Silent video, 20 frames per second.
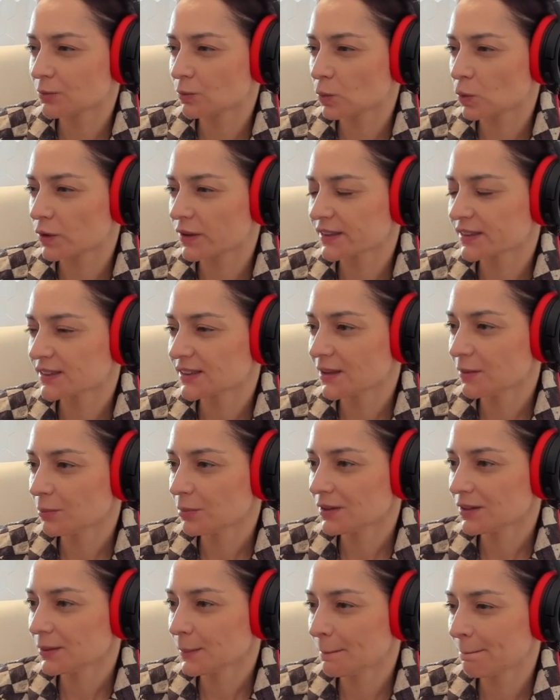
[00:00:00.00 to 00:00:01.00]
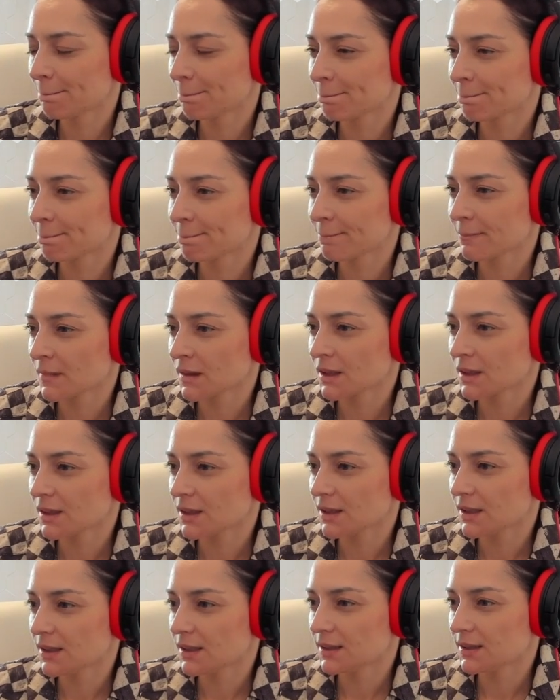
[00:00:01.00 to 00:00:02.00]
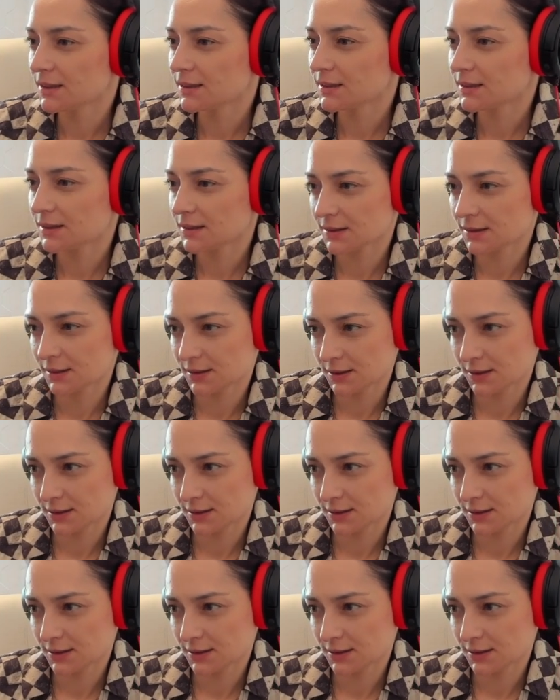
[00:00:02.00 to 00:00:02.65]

more example is